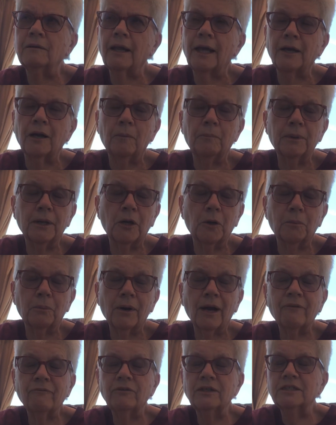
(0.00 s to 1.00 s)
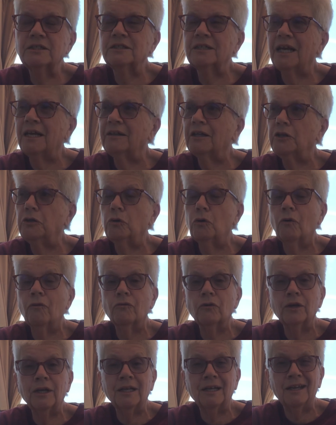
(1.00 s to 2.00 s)
like a bigger breakfast and then you
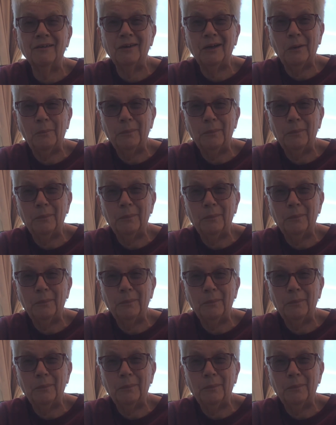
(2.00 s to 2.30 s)
overeat and like a